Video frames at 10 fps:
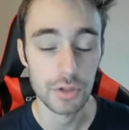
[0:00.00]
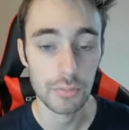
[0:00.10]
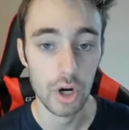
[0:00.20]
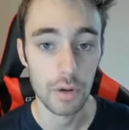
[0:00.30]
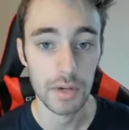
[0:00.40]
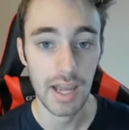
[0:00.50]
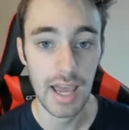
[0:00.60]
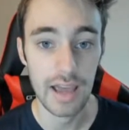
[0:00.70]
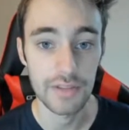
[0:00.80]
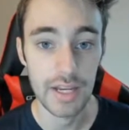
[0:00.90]
Tomorrow I'm going to
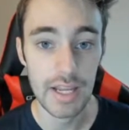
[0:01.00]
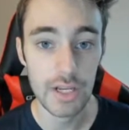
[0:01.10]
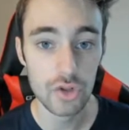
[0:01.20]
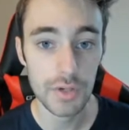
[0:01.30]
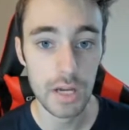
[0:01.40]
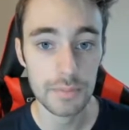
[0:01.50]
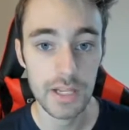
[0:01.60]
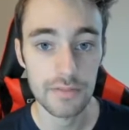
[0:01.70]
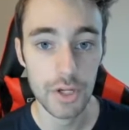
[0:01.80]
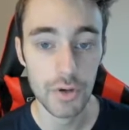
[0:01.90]
have an injury
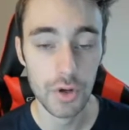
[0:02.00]
update video